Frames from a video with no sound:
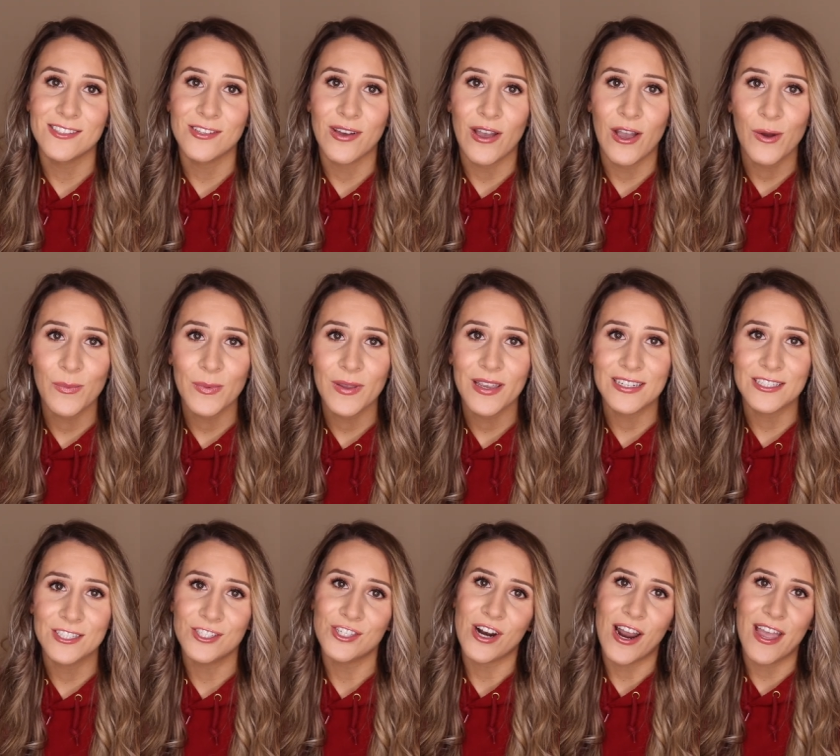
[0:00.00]
So I hope you get
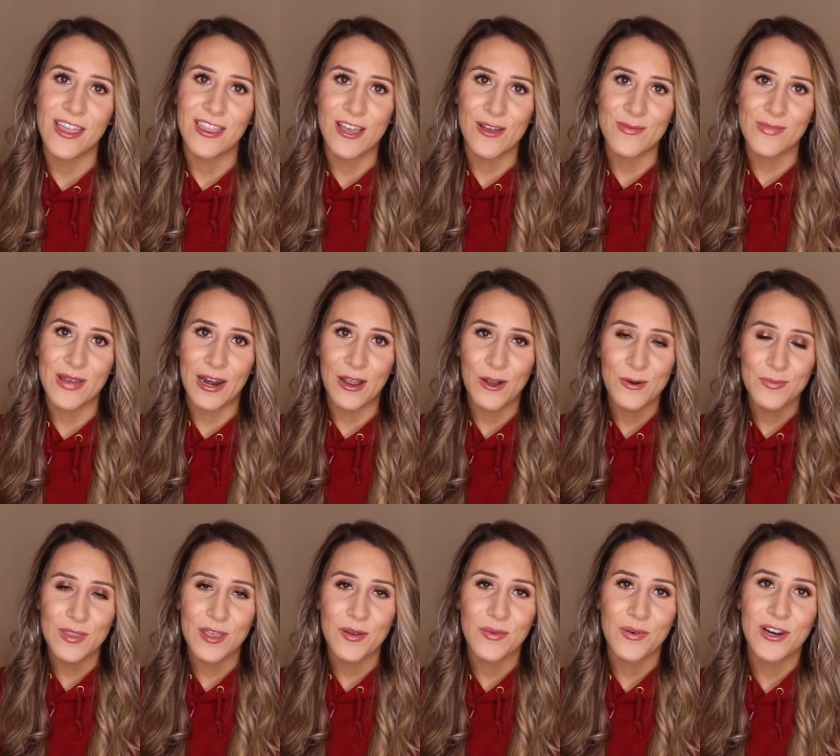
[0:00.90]
to try them and I
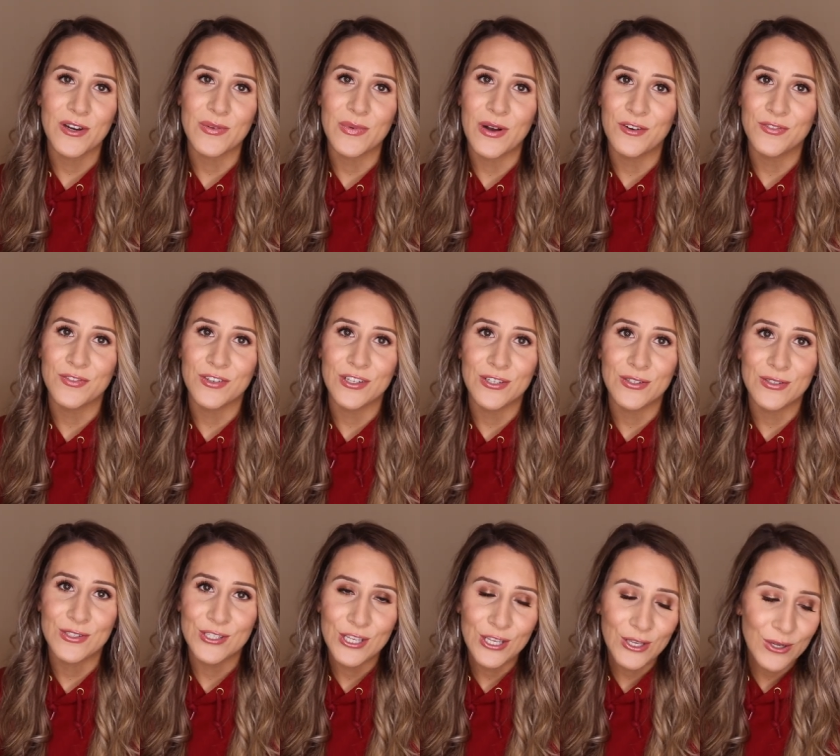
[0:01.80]
hope they work well for you
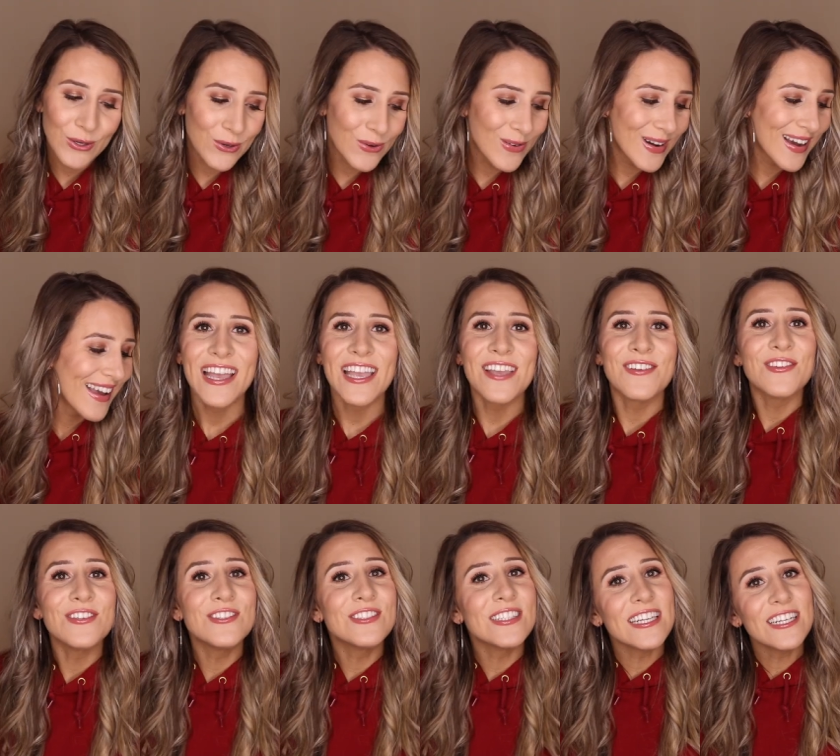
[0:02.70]
too.
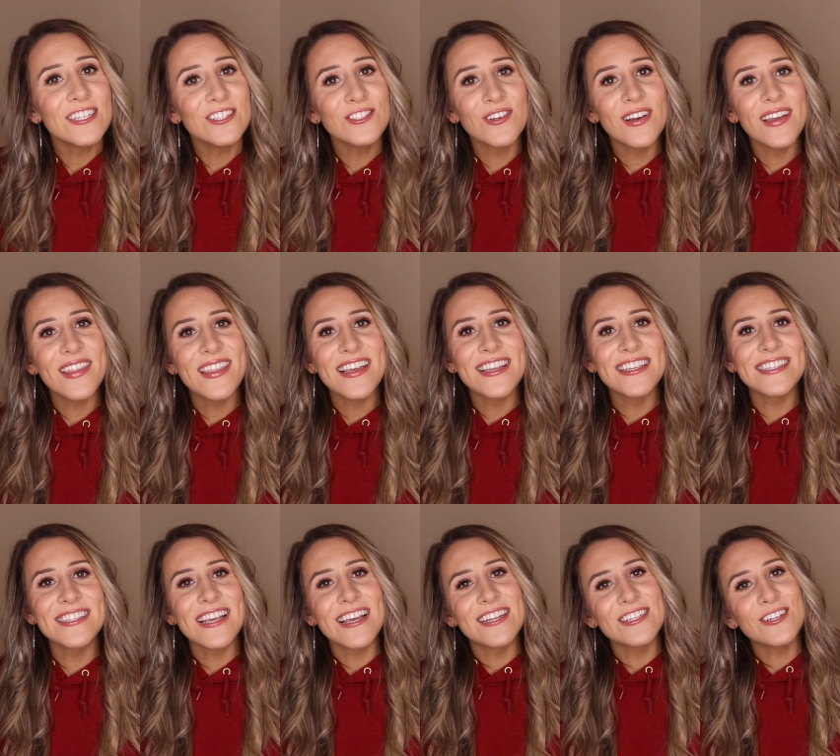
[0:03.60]
If you did enjoy
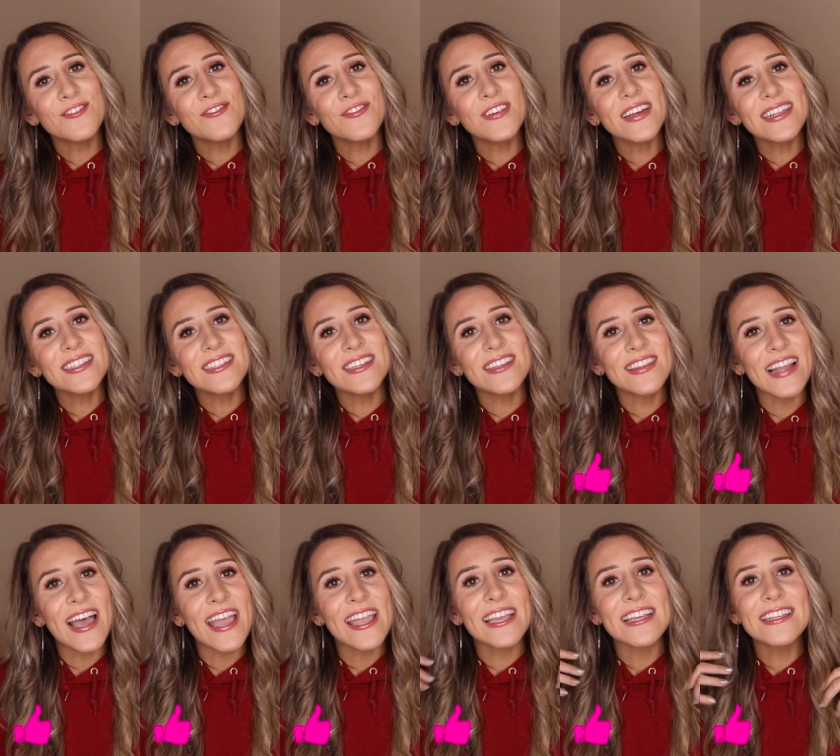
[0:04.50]
this, don't forget to
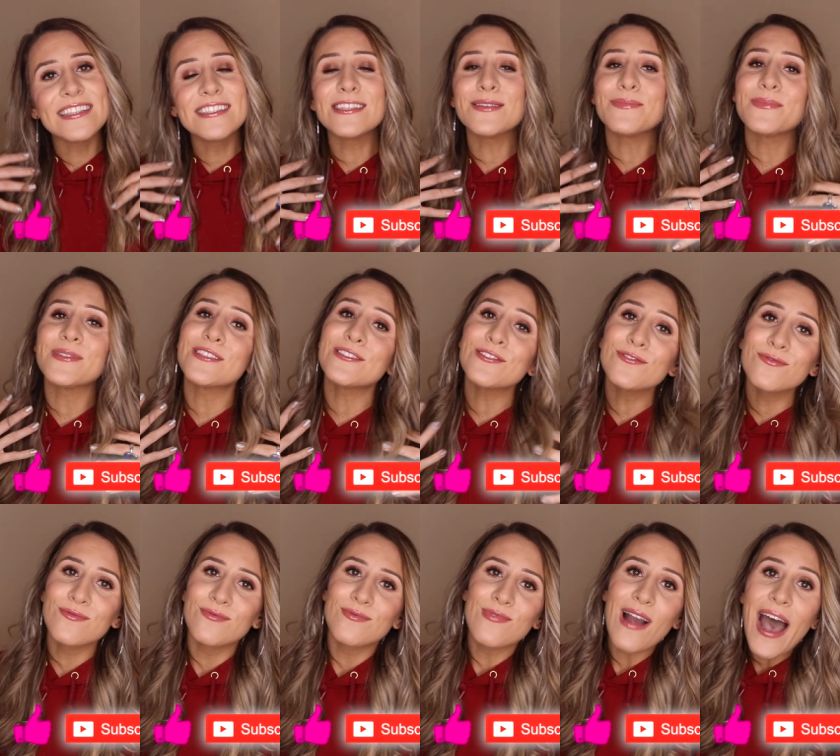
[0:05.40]
like and
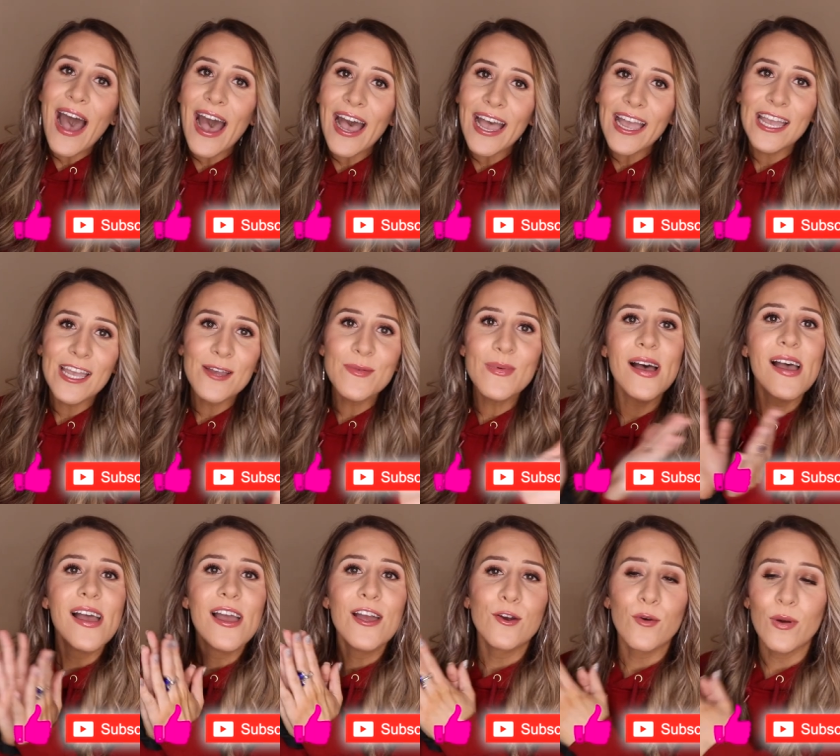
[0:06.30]
subscribe.
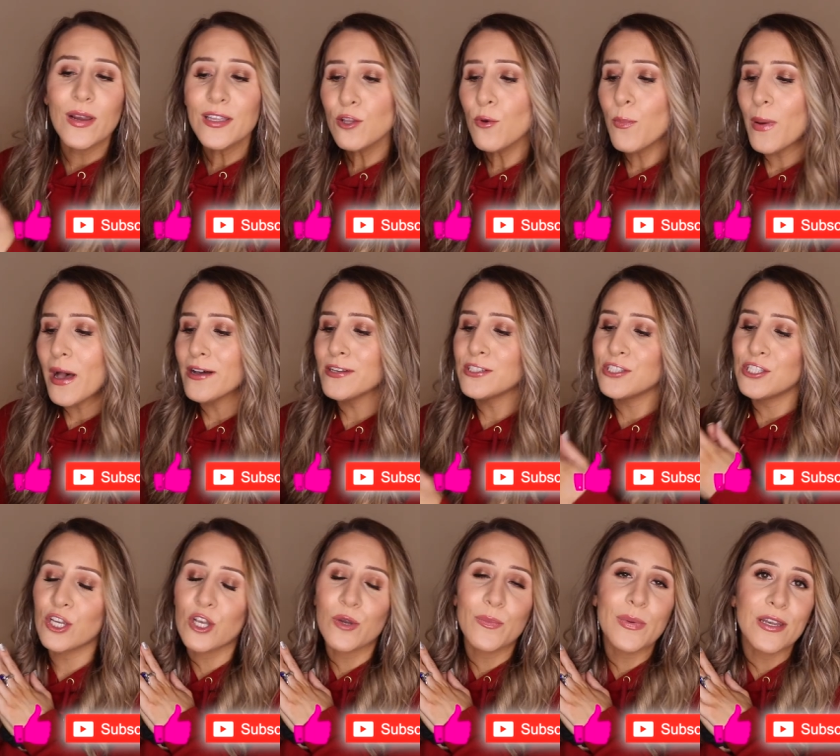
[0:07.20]
Ring the bell
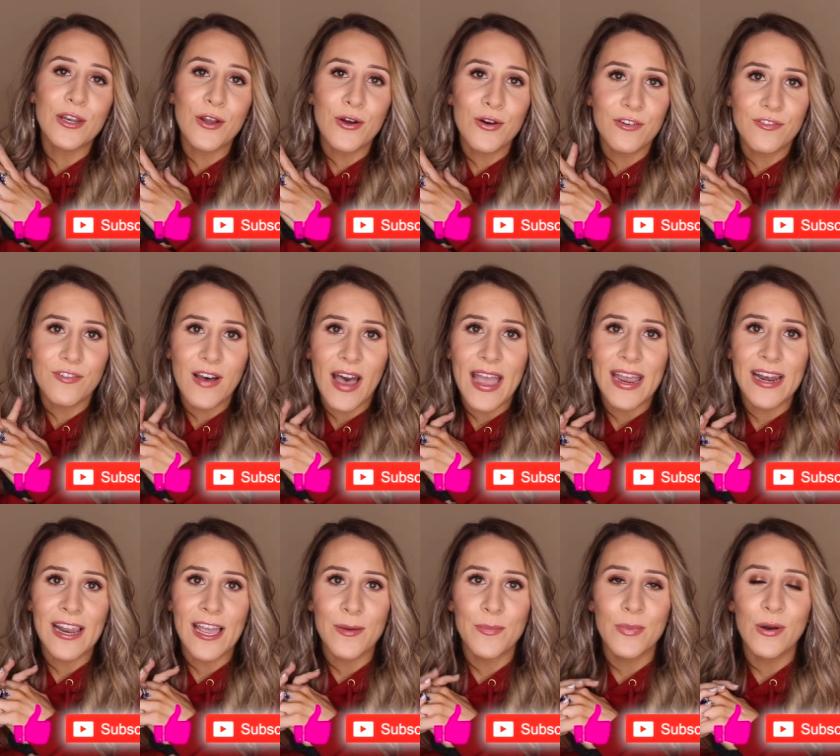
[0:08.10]
so you can be
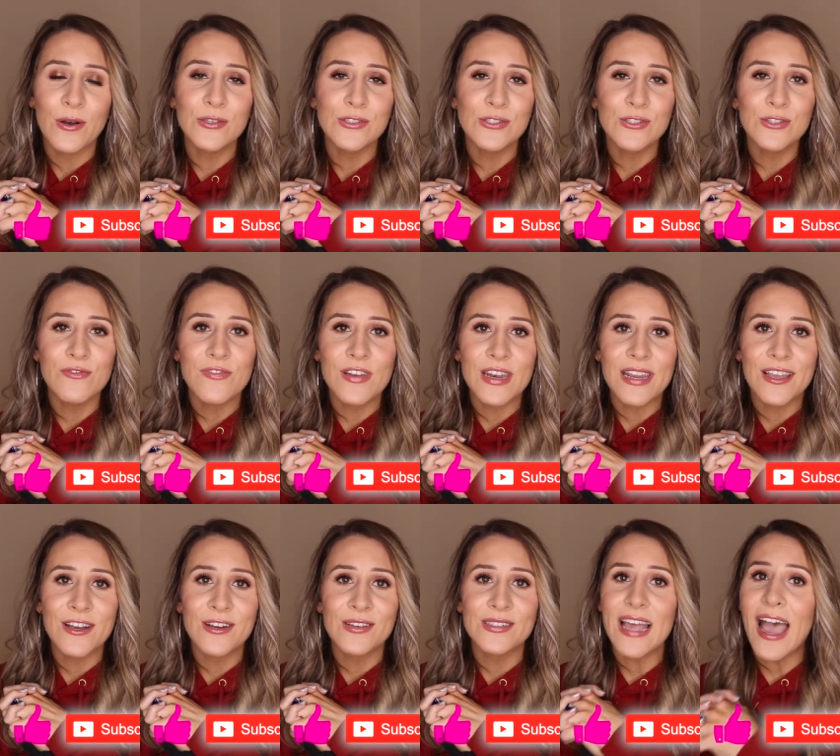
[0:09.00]
notified. I post new
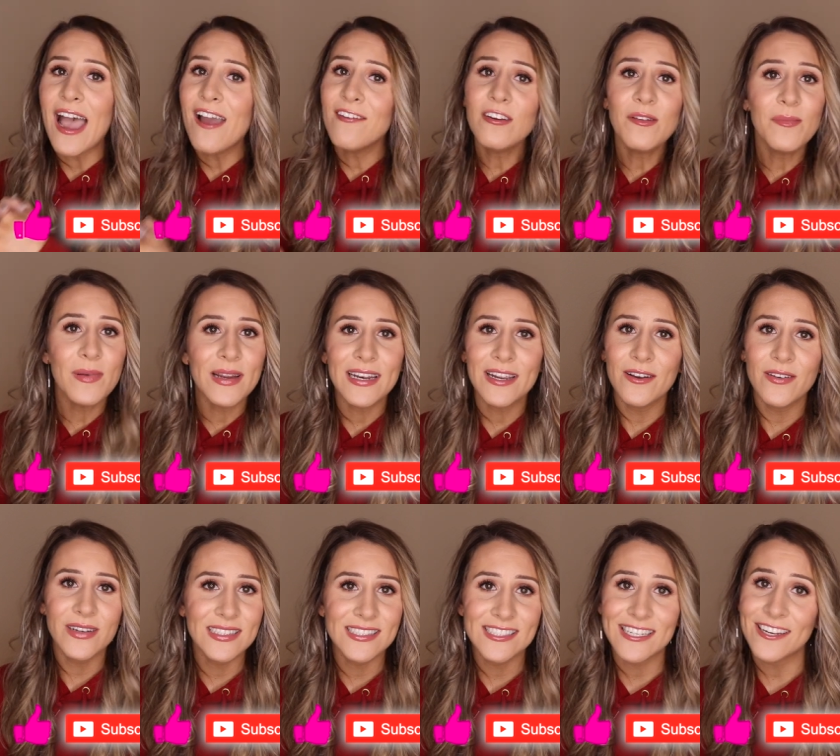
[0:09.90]
videos every Monday,
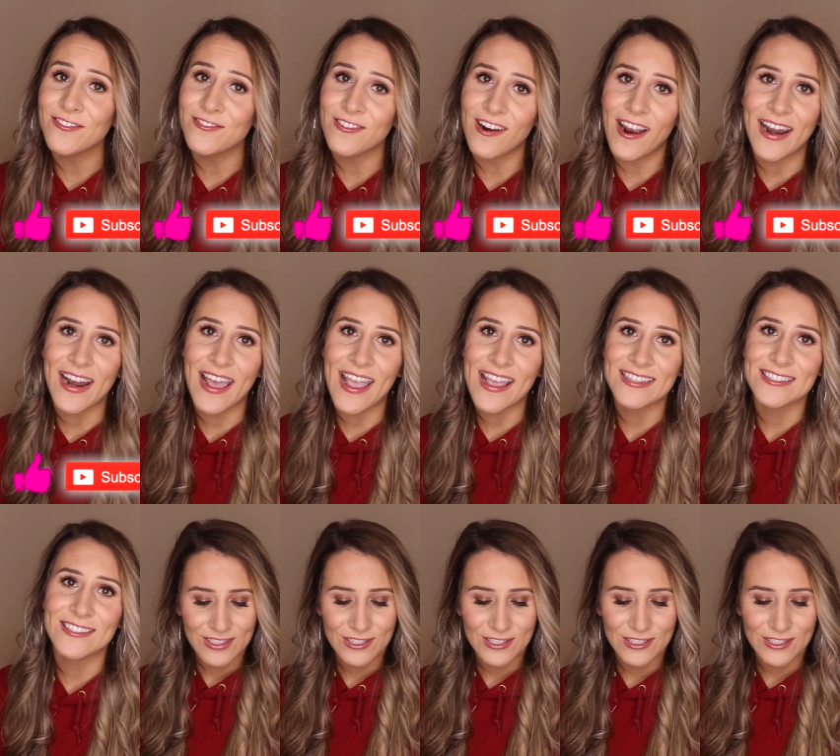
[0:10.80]
Wednesday, Friday.